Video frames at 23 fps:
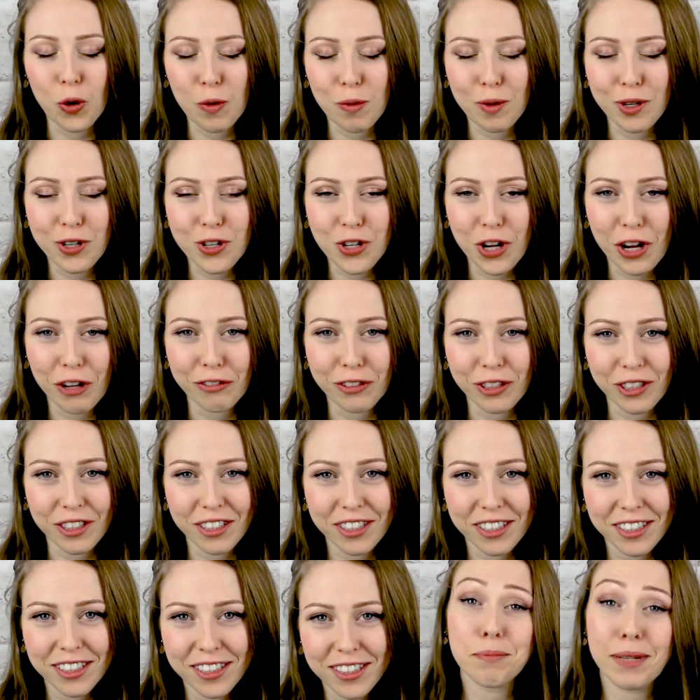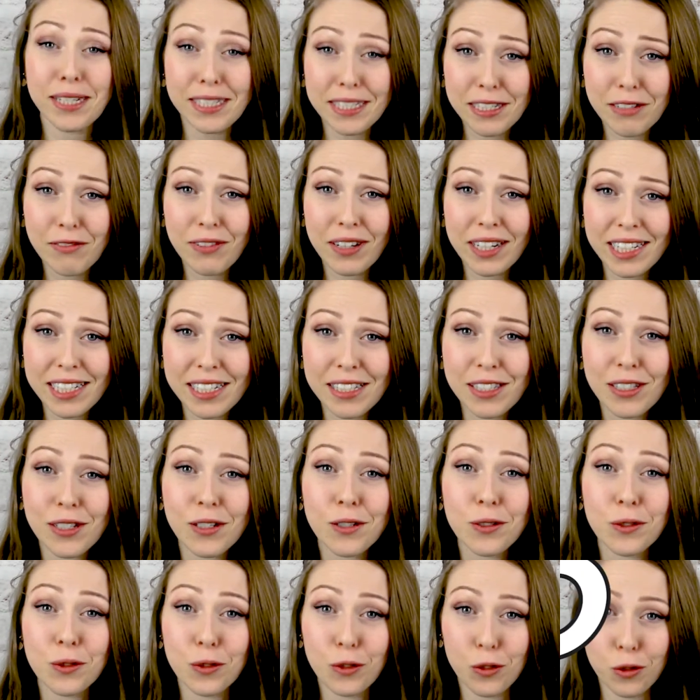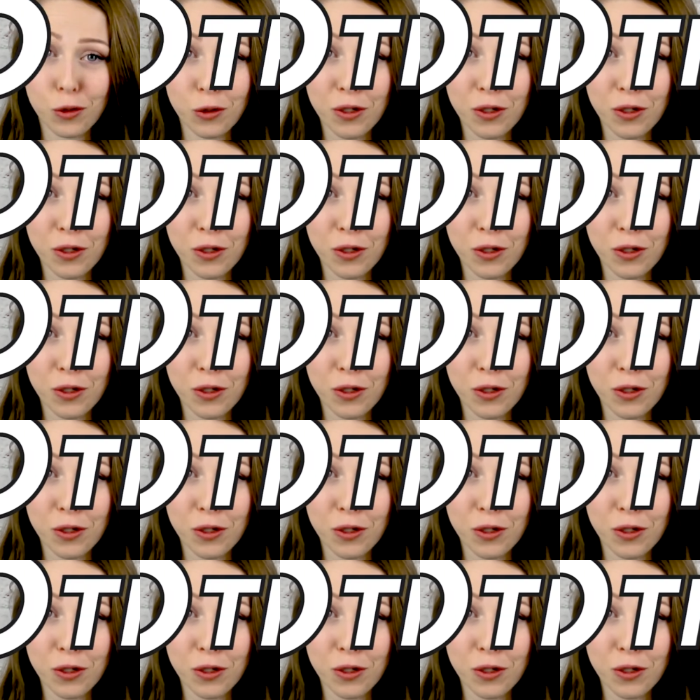much effort. Best advice, do